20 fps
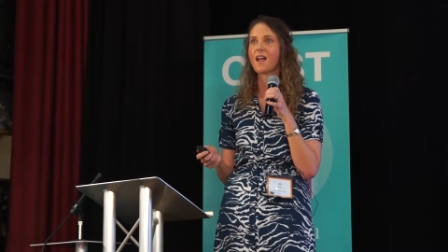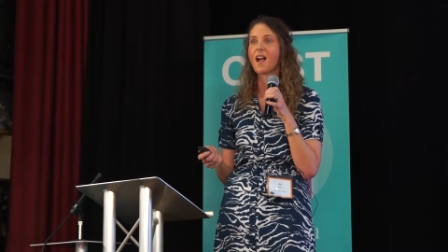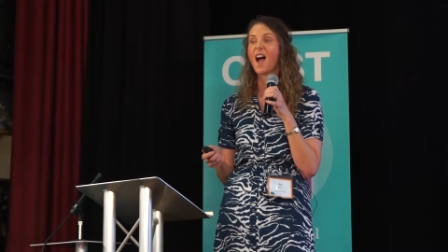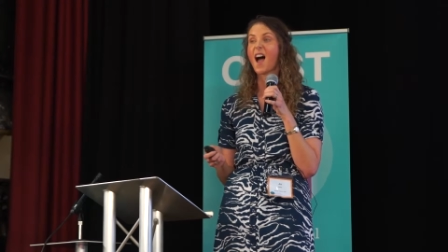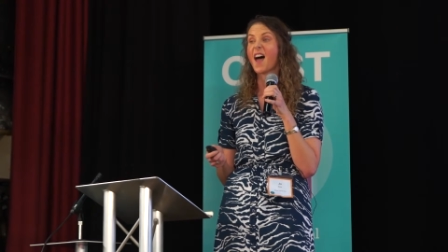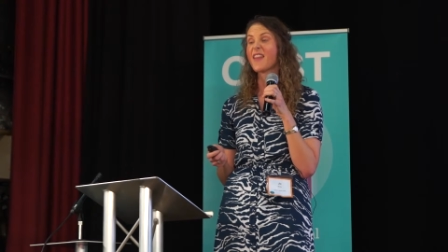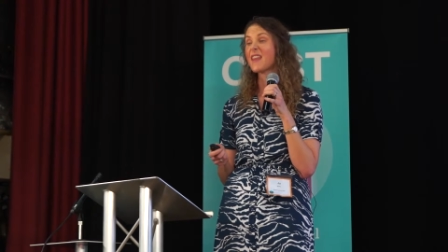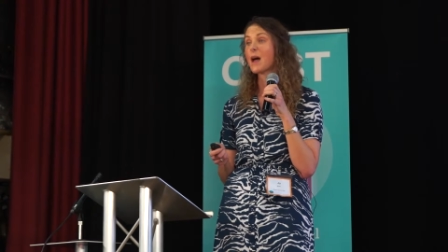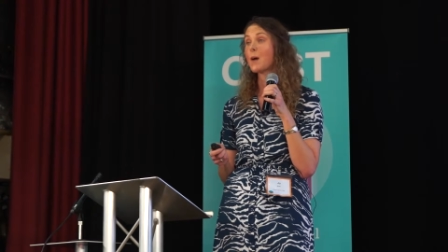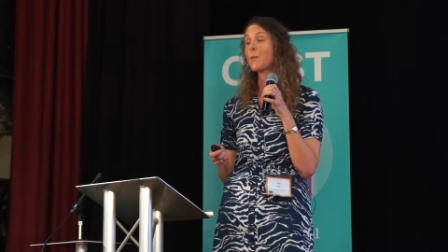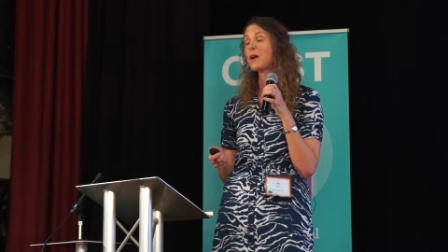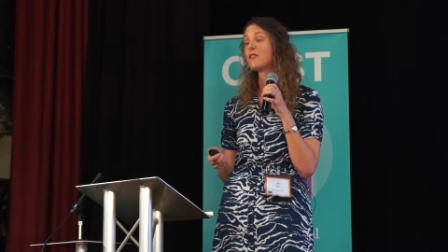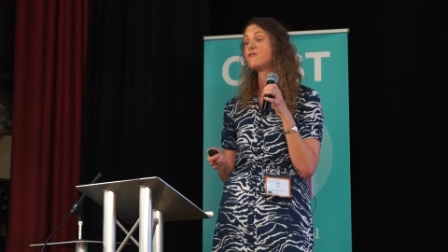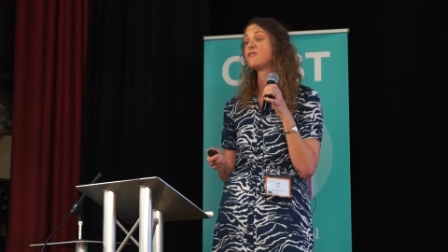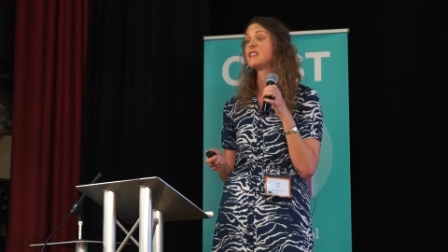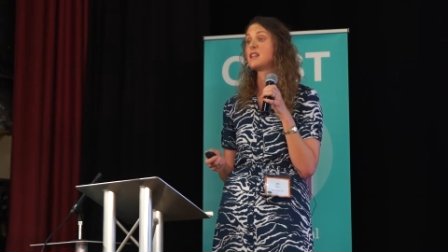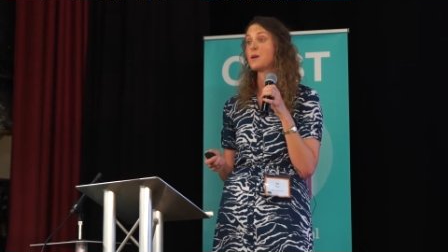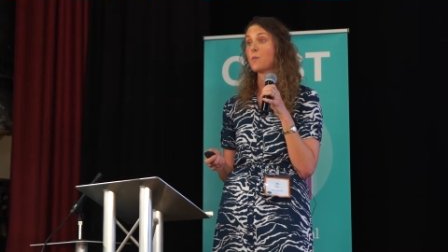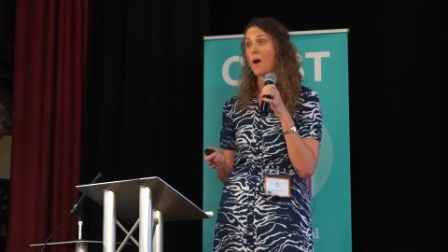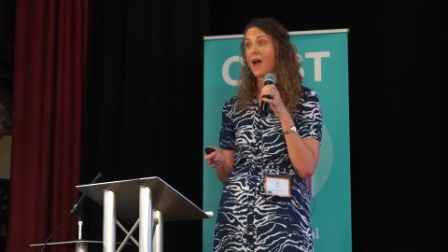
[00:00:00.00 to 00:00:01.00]
And that went
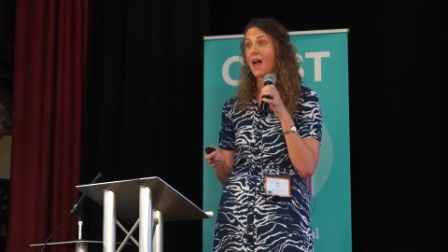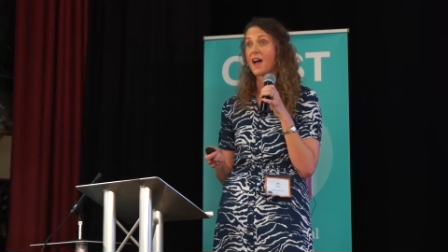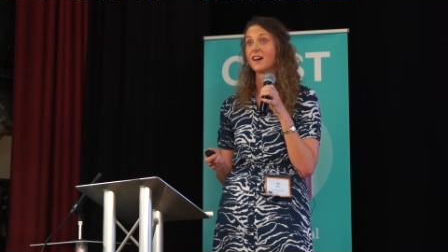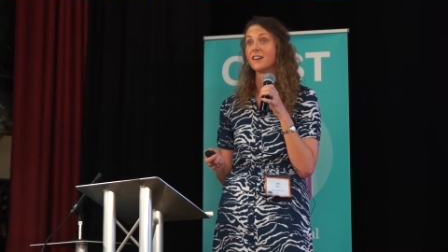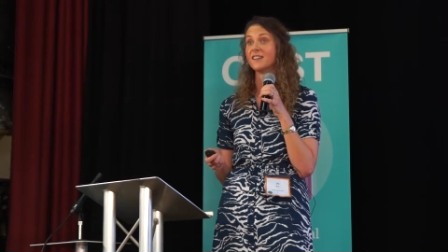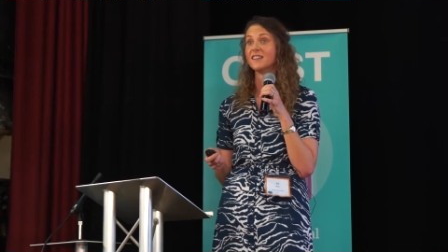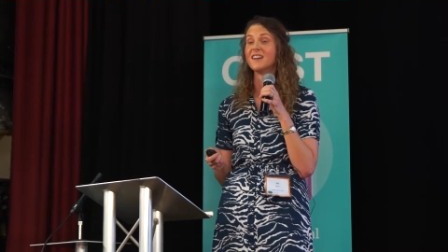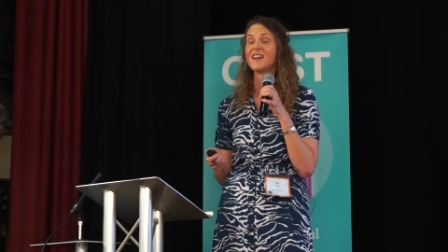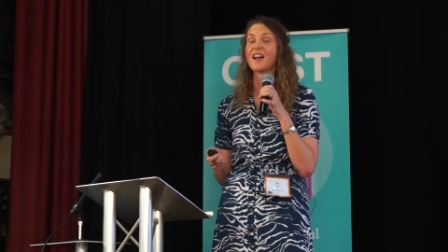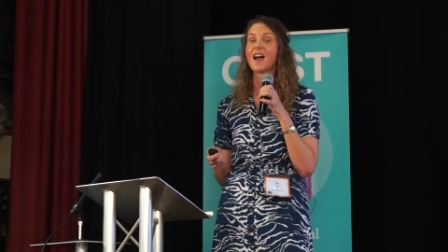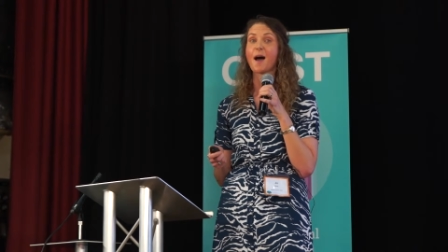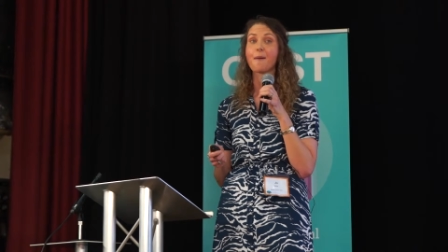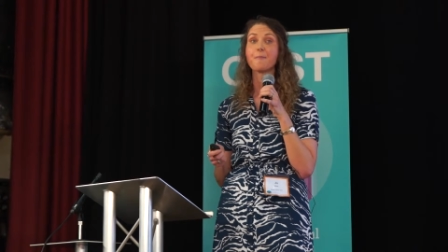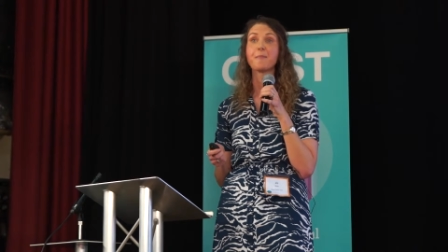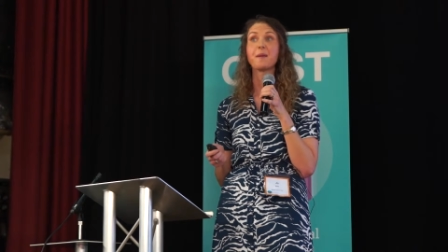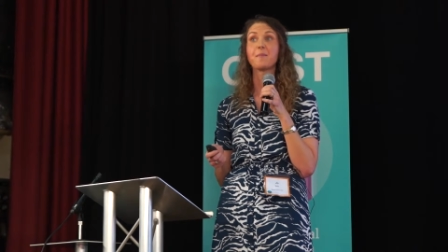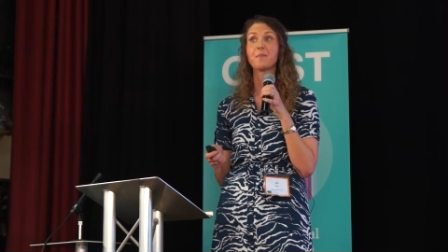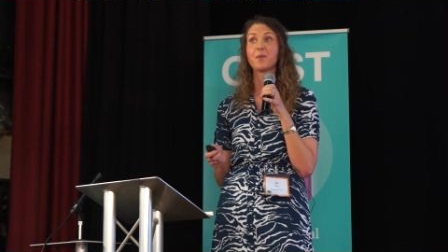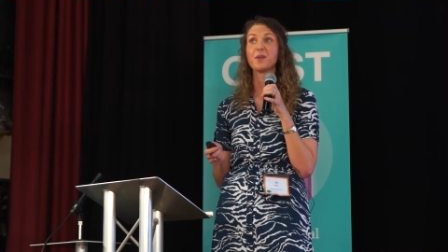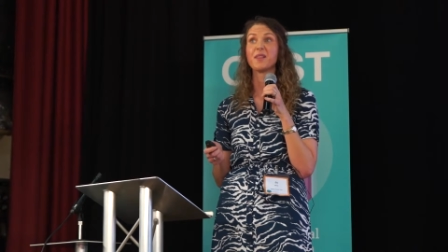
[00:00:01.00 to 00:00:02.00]
really well, and
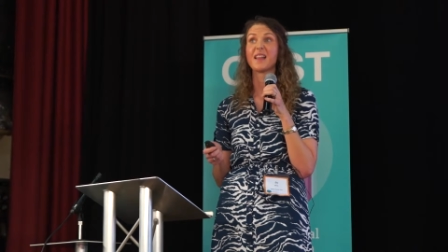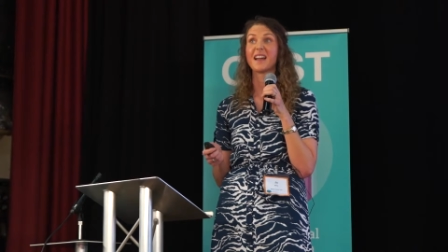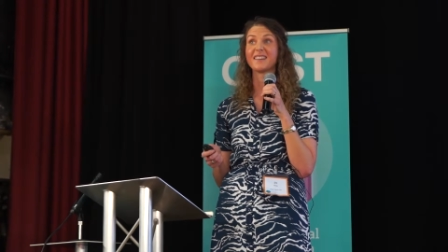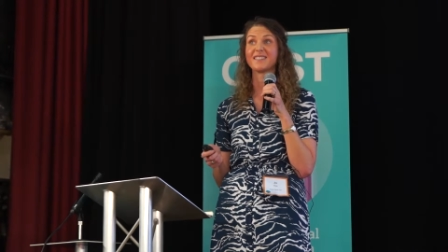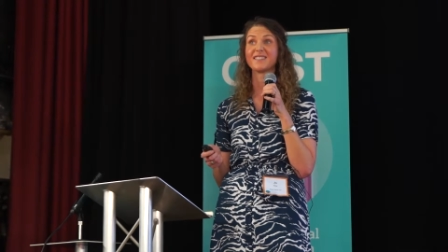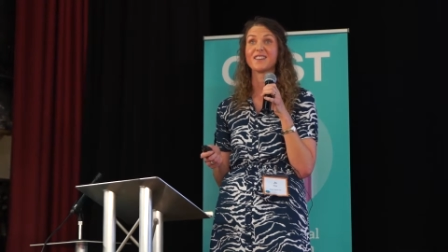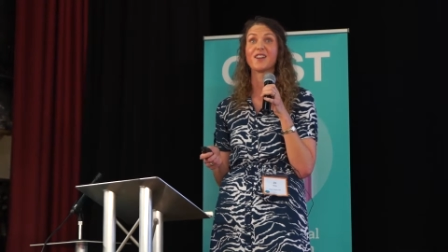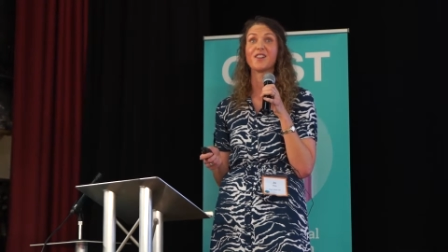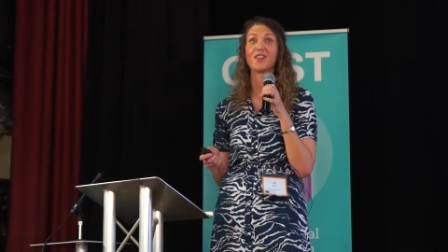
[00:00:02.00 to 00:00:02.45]
people liked it a